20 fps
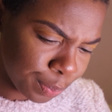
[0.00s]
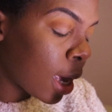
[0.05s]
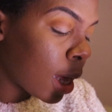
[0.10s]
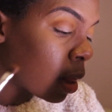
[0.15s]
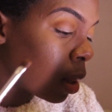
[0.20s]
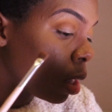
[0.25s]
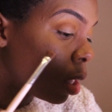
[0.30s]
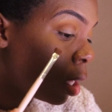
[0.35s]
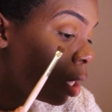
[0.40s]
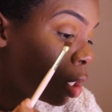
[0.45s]

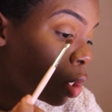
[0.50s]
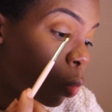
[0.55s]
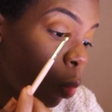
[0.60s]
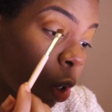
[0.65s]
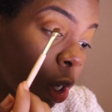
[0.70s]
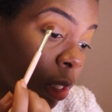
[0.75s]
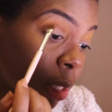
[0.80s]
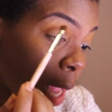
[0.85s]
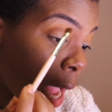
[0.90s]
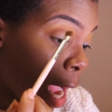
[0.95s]
looking
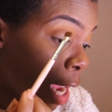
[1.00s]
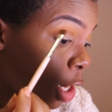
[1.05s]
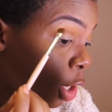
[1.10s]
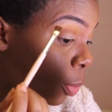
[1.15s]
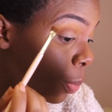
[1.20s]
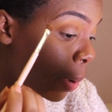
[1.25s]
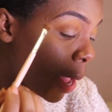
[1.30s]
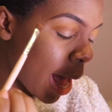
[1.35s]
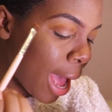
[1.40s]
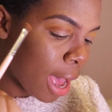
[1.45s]
towards
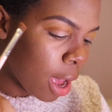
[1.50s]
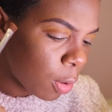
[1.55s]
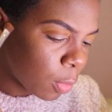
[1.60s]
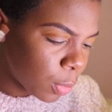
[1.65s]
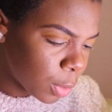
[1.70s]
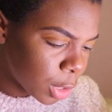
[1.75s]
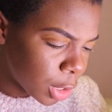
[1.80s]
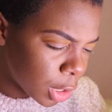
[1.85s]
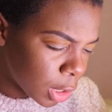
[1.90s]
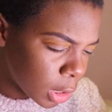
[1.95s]
higher
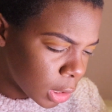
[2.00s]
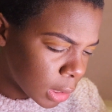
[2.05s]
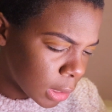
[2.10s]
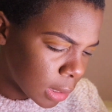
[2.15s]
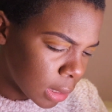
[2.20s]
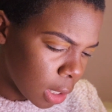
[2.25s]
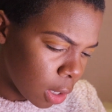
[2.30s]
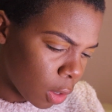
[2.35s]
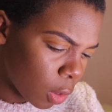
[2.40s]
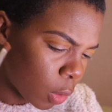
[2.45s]
powers.
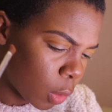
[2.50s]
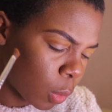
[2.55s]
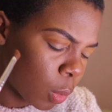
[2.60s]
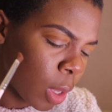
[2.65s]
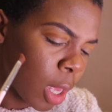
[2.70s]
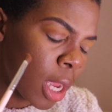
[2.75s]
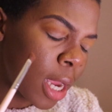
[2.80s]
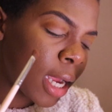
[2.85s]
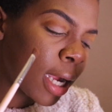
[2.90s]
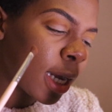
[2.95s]
So
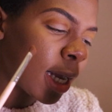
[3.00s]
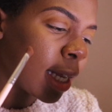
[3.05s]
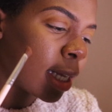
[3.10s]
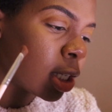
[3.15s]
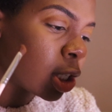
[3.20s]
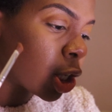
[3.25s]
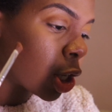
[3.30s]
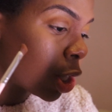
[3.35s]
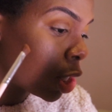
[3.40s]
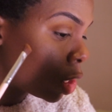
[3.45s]
in
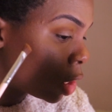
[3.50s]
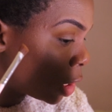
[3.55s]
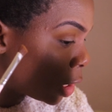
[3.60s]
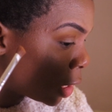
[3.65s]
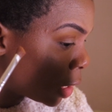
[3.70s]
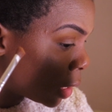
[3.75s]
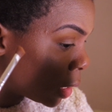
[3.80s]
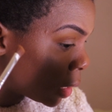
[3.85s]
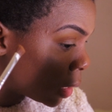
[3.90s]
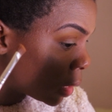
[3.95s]

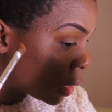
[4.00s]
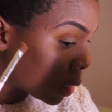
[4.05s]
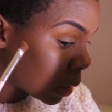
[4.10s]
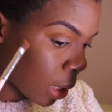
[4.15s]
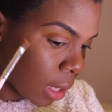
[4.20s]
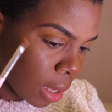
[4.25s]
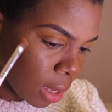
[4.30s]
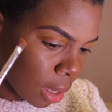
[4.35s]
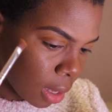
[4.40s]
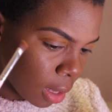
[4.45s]
churches,
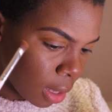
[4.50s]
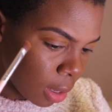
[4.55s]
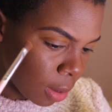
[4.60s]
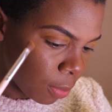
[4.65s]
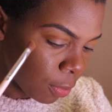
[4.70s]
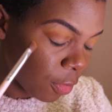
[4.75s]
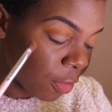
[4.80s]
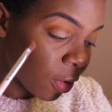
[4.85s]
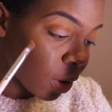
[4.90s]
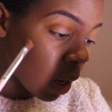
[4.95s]

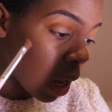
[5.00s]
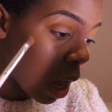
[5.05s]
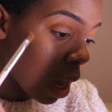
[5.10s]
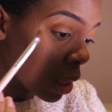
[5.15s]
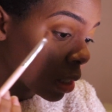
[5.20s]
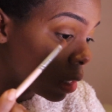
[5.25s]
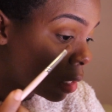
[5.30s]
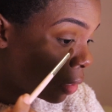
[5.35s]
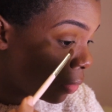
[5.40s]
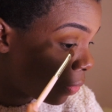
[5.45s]

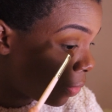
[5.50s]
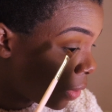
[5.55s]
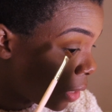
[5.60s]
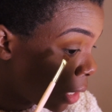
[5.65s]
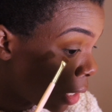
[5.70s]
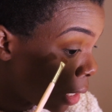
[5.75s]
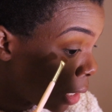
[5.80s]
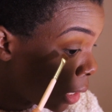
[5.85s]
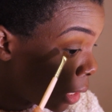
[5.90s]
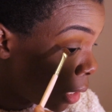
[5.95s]

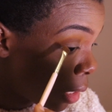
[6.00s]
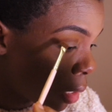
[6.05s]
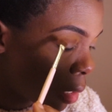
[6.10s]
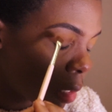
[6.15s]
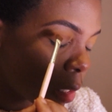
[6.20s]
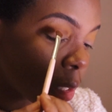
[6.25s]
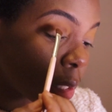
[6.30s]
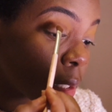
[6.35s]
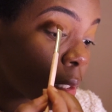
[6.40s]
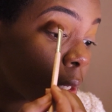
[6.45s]

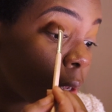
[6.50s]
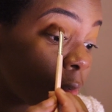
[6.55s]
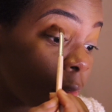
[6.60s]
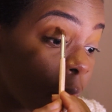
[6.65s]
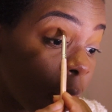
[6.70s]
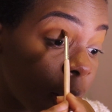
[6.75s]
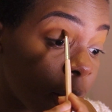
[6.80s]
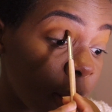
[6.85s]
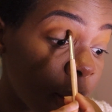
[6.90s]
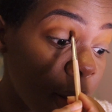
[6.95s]
philosophies and stuff
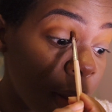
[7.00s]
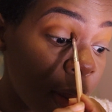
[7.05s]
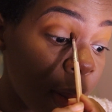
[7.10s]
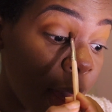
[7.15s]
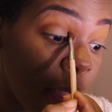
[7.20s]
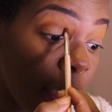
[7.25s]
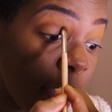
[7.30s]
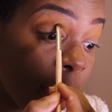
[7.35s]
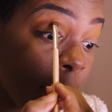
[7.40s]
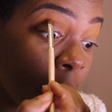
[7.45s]
like
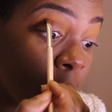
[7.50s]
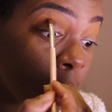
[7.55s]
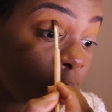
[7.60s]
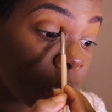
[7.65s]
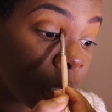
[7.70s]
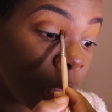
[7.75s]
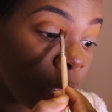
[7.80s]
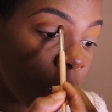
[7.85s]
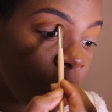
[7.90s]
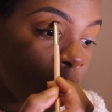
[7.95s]
that.
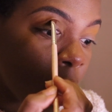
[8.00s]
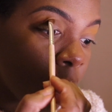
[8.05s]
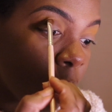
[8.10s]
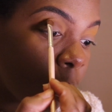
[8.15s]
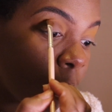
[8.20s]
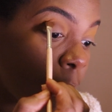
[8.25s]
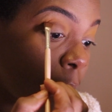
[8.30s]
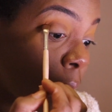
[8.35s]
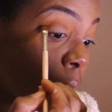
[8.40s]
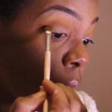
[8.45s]

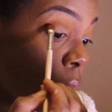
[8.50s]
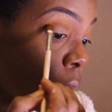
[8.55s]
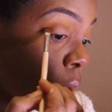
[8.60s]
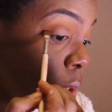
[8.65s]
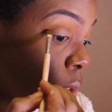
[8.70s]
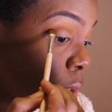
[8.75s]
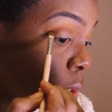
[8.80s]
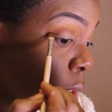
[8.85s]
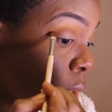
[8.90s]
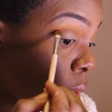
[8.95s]
But
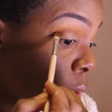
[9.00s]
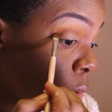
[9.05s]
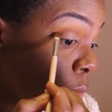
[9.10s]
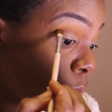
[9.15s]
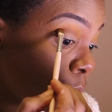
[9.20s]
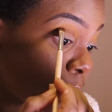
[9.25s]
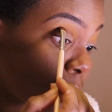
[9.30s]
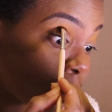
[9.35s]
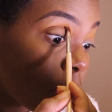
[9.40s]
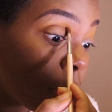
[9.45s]

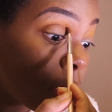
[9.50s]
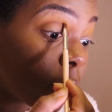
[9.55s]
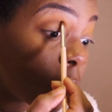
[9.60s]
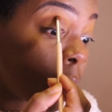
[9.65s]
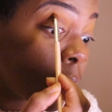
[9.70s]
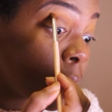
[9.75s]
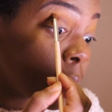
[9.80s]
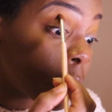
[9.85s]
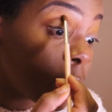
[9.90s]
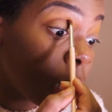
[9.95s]
also there
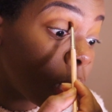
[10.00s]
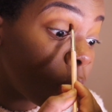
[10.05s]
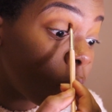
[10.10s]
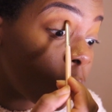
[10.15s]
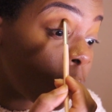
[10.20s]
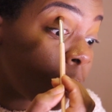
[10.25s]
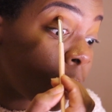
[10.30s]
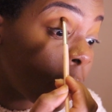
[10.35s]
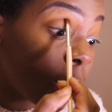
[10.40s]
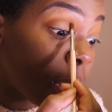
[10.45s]
is a
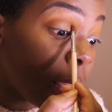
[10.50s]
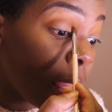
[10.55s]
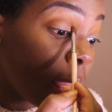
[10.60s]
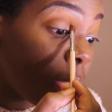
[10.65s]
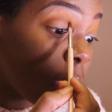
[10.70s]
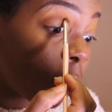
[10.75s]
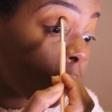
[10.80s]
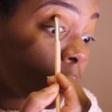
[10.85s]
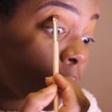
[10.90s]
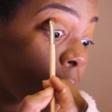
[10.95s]
little bit
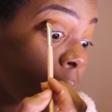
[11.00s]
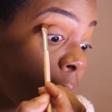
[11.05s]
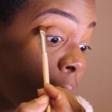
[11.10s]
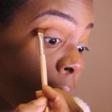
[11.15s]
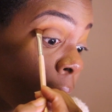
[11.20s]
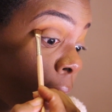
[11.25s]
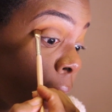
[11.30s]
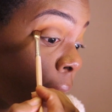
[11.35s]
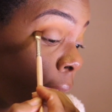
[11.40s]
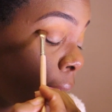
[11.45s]
of
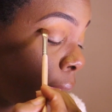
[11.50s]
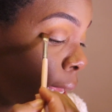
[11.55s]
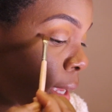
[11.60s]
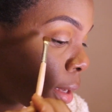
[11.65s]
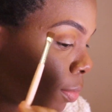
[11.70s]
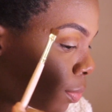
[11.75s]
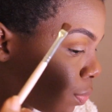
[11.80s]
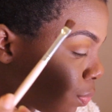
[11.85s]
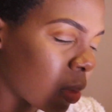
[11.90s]
a,